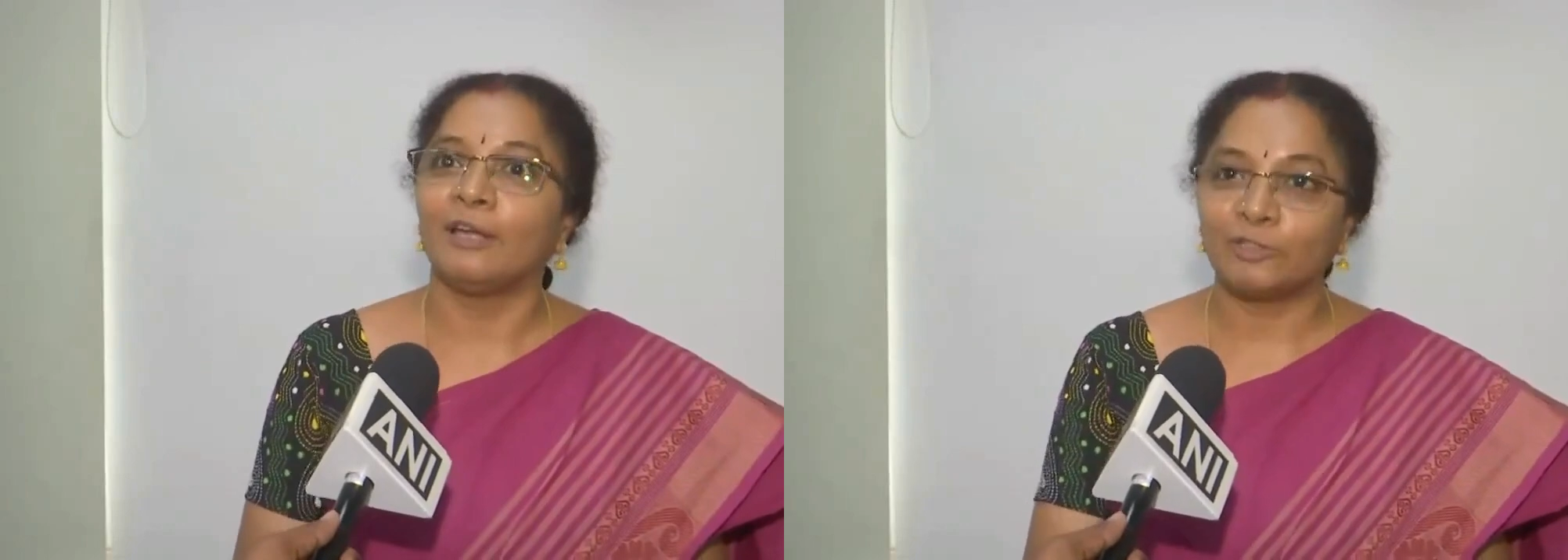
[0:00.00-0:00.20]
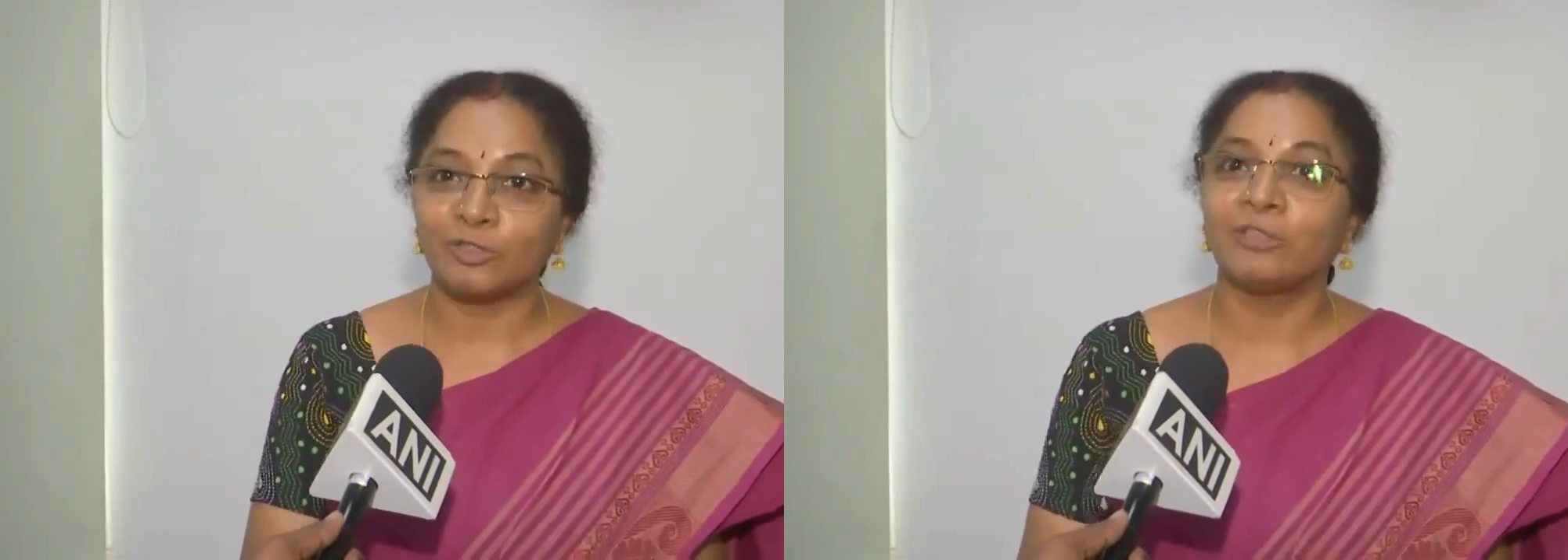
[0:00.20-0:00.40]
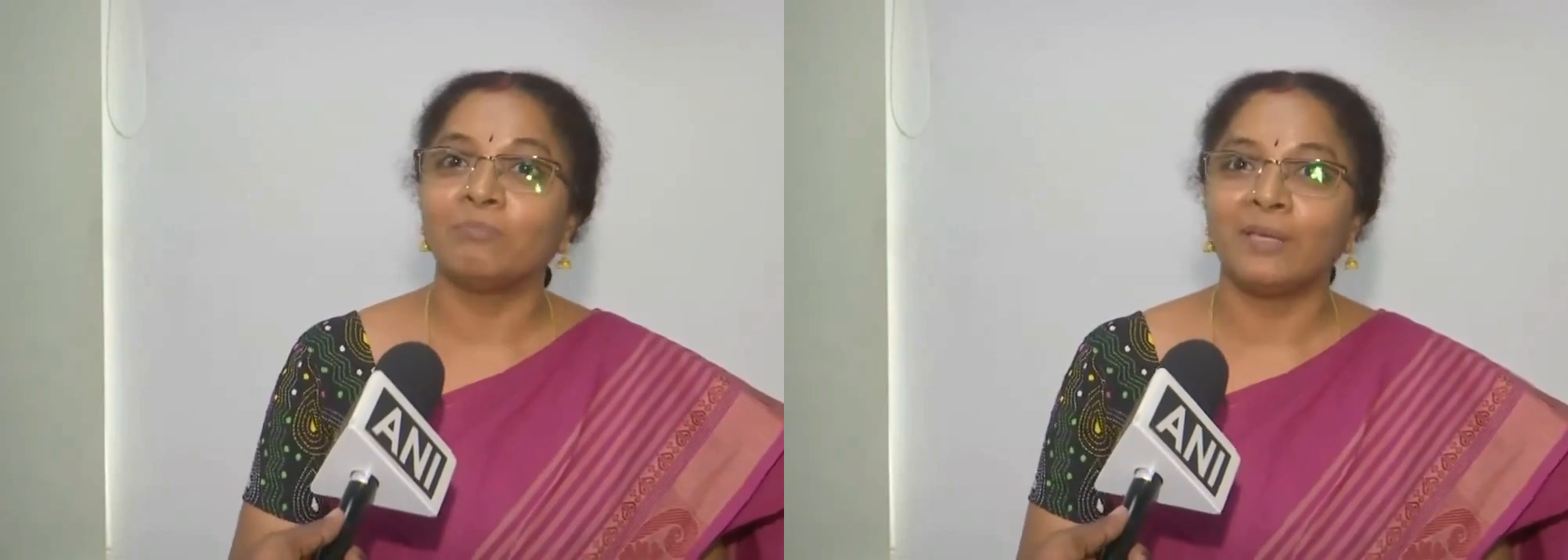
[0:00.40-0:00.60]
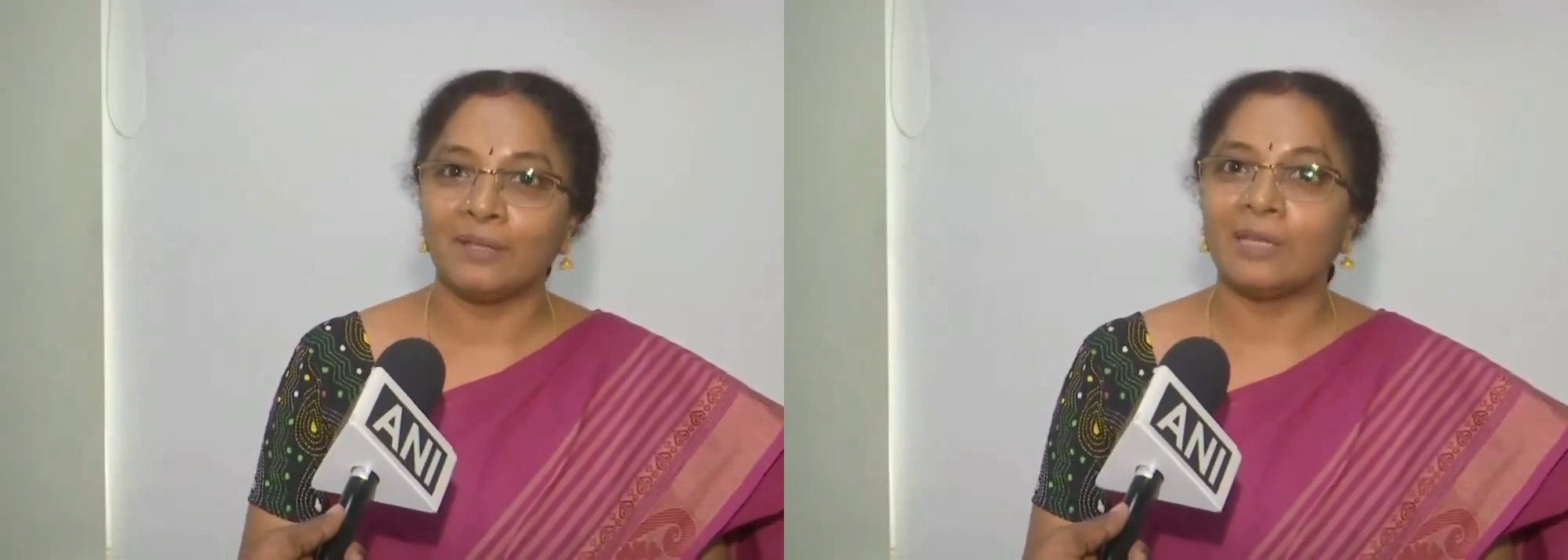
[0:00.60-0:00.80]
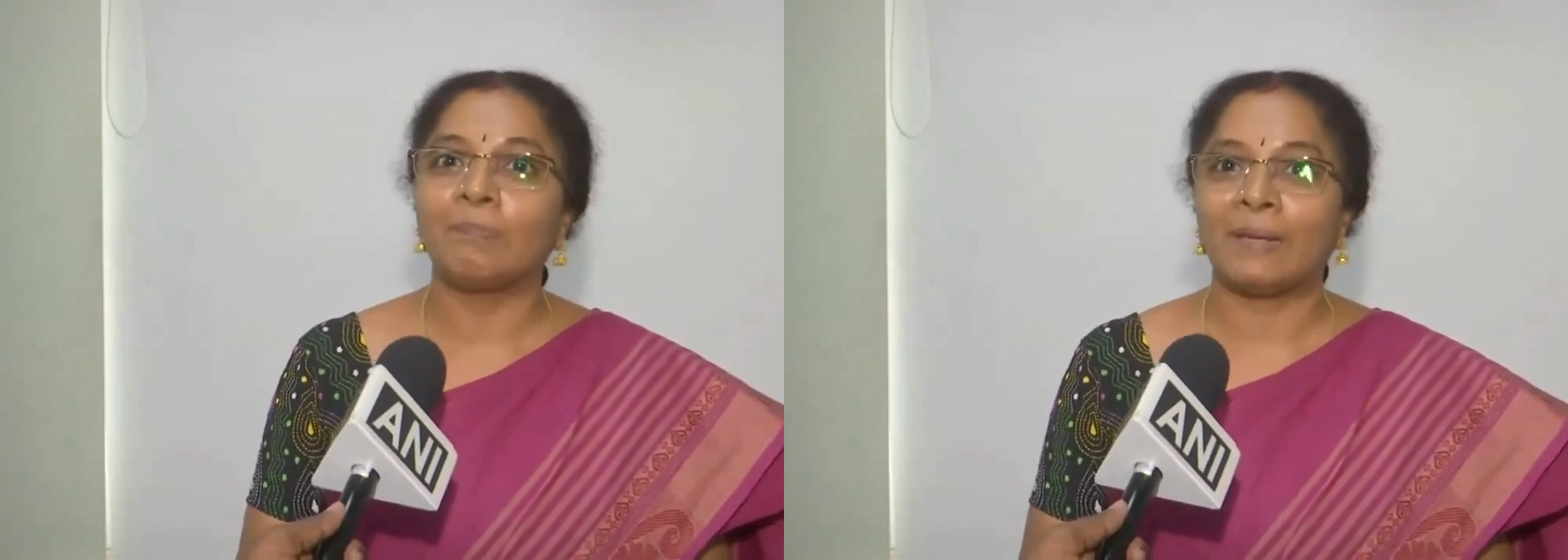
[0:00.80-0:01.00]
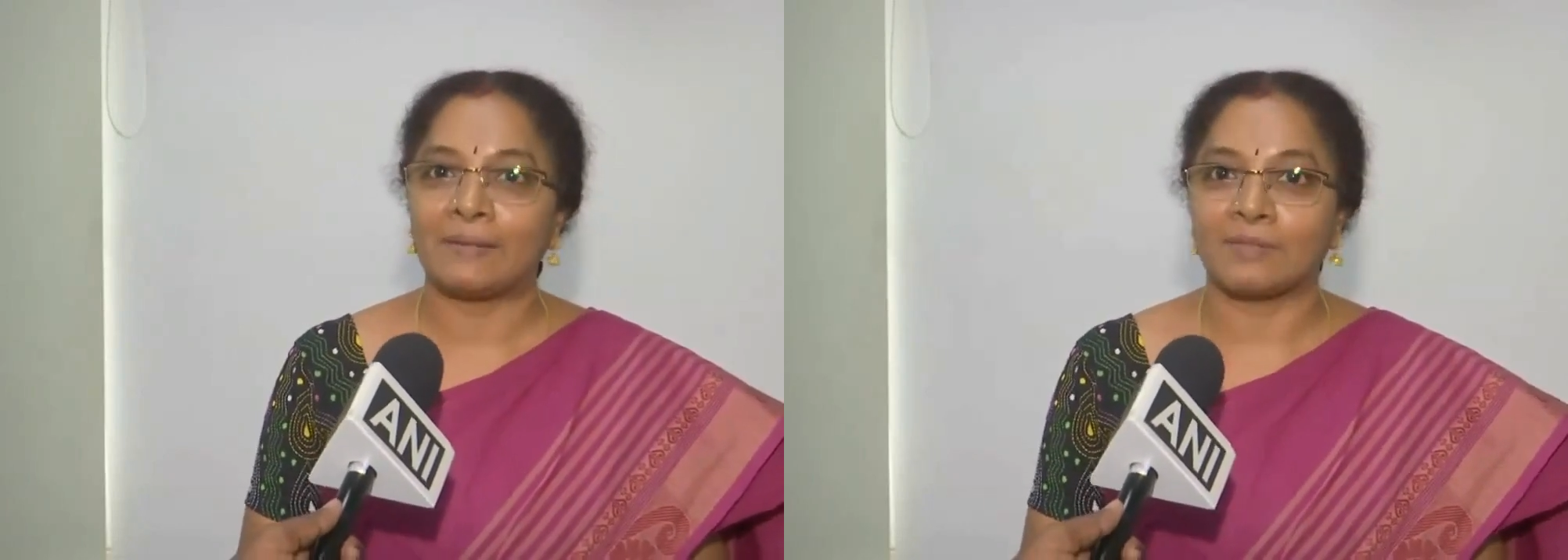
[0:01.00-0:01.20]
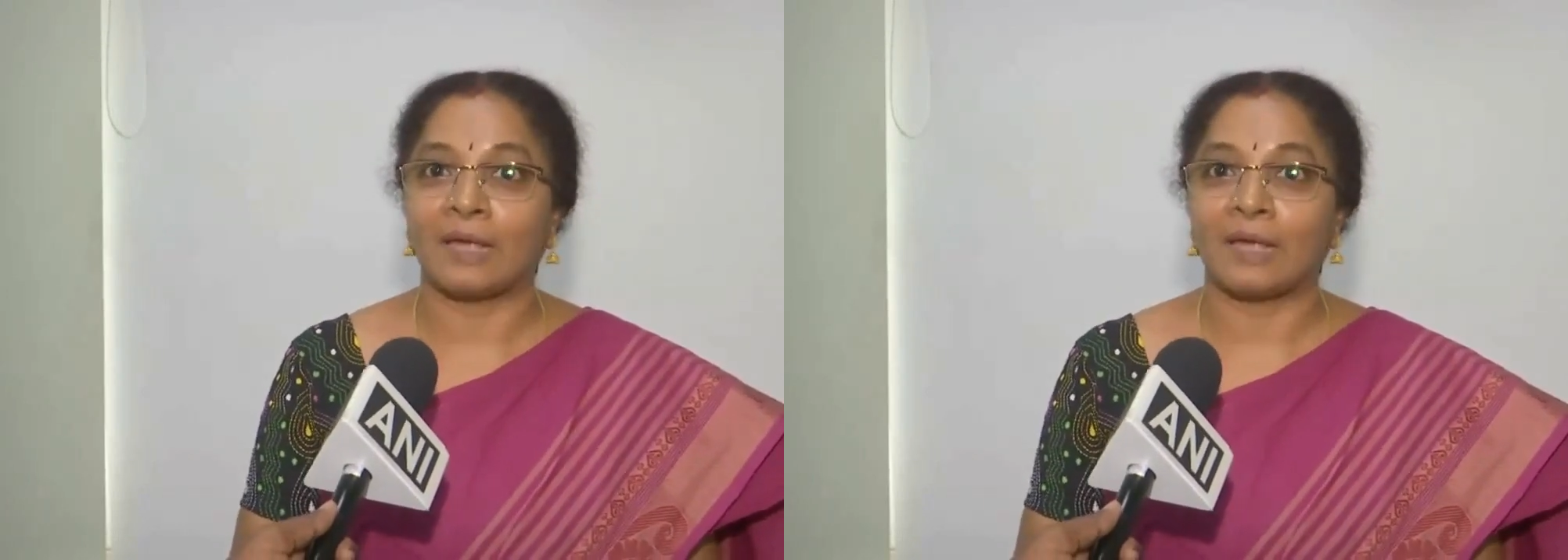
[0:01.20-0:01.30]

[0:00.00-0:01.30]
It shouldn't be replaced.